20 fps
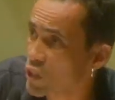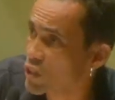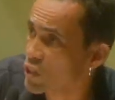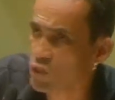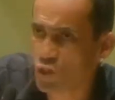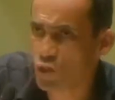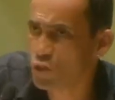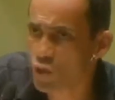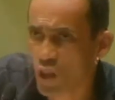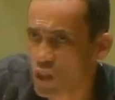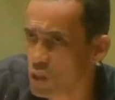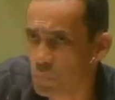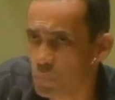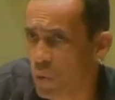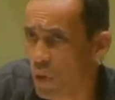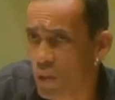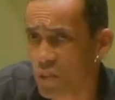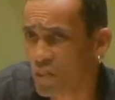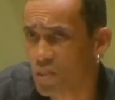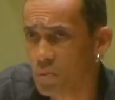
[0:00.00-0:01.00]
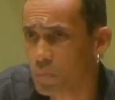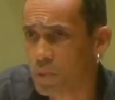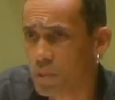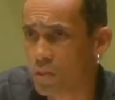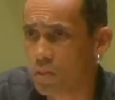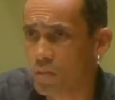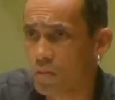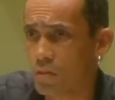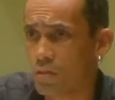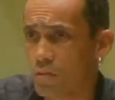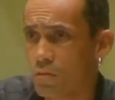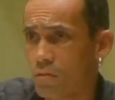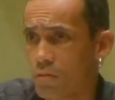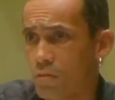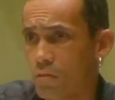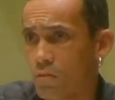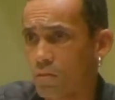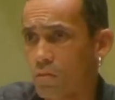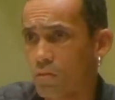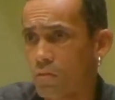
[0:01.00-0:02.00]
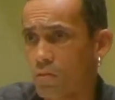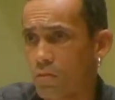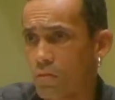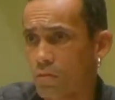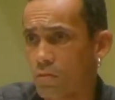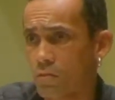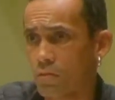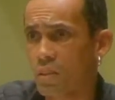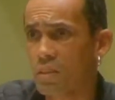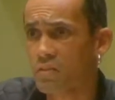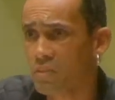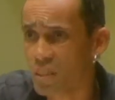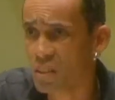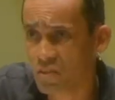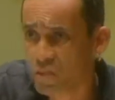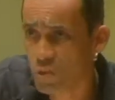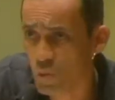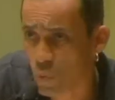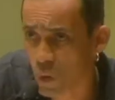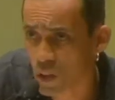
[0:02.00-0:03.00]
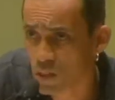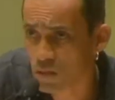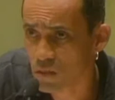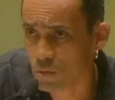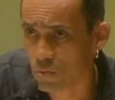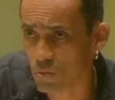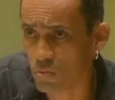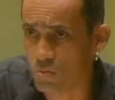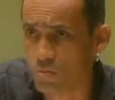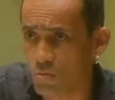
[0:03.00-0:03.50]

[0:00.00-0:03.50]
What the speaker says: it's not possible, even if you want to.